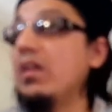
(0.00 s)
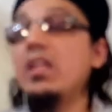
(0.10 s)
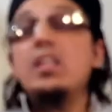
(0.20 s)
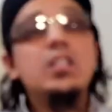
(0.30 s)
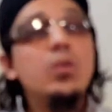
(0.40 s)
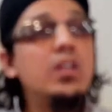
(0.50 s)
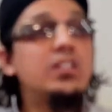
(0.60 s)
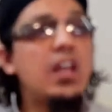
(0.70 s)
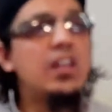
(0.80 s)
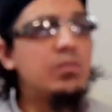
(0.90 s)
And then she
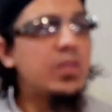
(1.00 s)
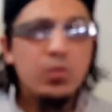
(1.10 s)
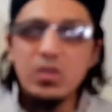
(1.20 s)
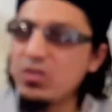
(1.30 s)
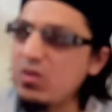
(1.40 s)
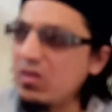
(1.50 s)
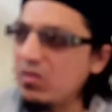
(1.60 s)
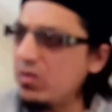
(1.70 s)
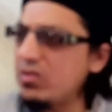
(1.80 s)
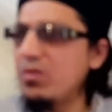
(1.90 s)
will tell him that, what's
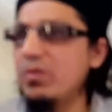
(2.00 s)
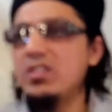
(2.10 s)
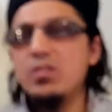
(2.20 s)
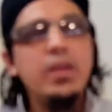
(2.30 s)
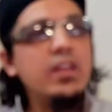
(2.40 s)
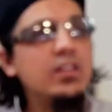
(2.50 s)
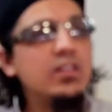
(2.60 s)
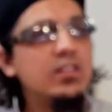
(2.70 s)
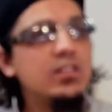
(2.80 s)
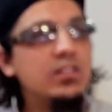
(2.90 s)
wrong? What's wrong with this man?
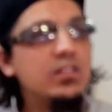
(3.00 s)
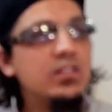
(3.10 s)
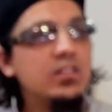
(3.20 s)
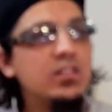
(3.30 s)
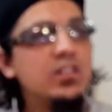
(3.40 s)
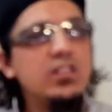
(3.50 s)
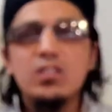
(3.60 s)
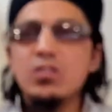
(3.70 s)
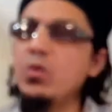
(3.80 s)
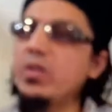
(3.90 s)
He's
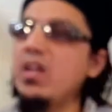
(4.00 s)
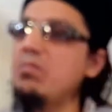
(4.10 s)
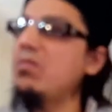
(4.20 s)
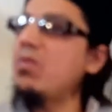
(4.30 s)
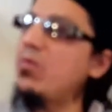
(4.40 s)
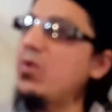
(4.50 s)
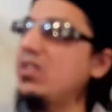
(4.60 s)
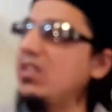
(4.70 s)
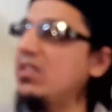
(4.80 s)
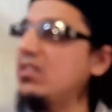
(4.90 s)
just looking at me for
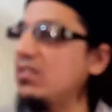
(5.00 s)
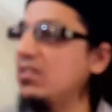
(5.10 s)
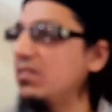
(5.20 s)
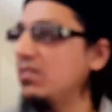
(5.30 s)
forty years.